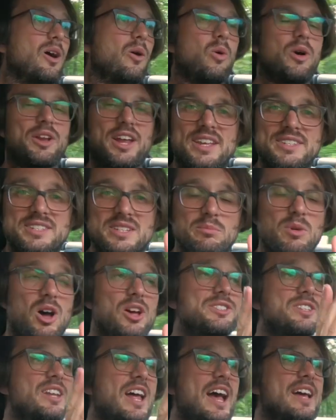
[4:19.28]
What Aston
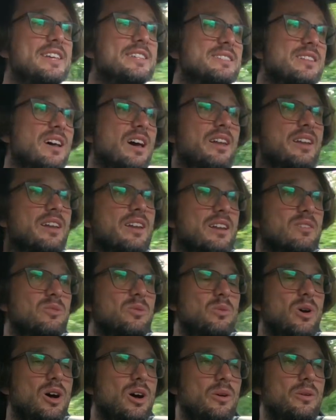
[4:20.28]
Martin has done,
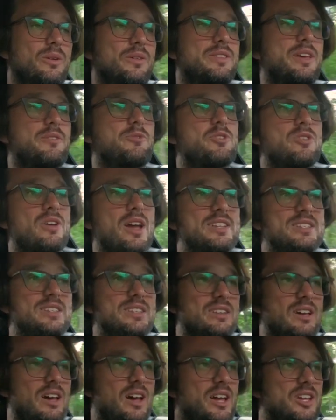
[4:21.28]
well, they've
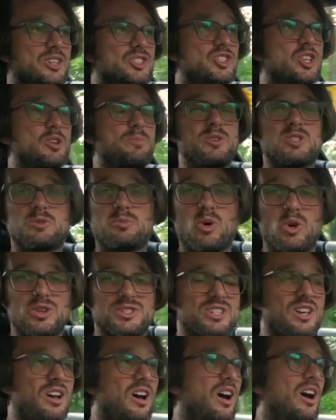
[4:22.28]
created a super
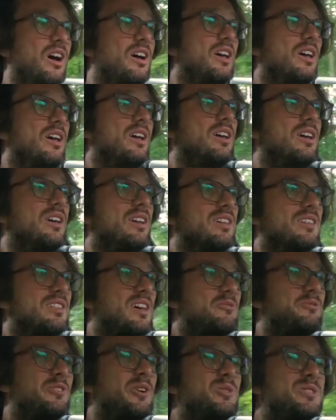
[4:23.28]
sports car
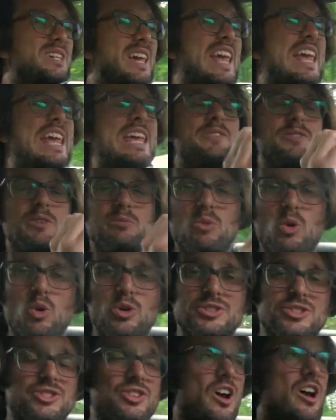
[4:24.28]
that feels even
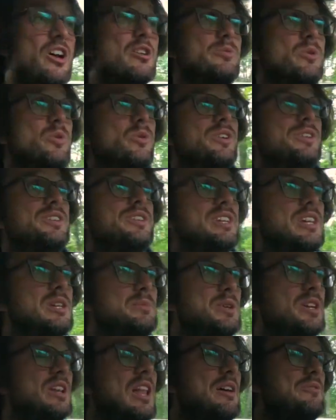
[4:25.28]
more desirable than a
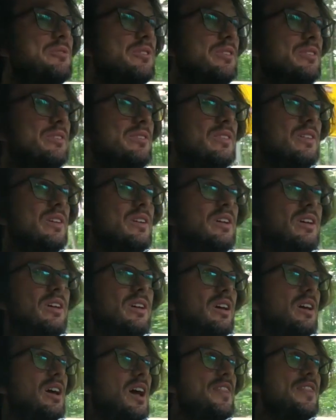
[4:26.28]
DB11.
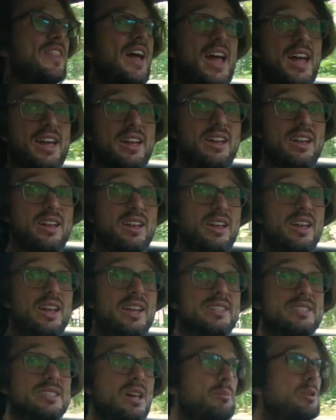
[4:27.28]
And that
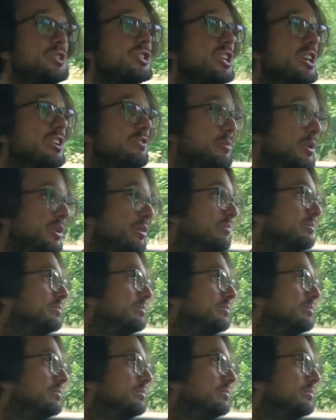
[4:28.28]
is some achievement.